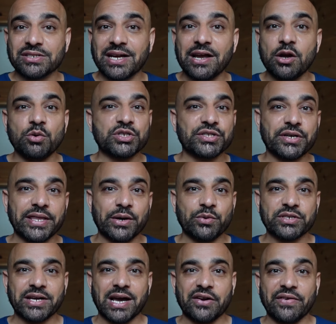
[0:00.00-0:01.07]
I always thought that
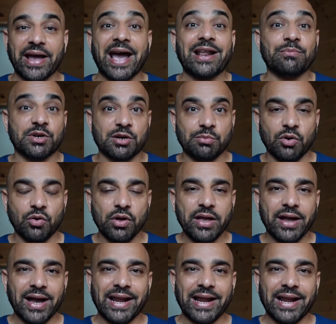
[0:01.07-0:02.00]
was kind of admirable.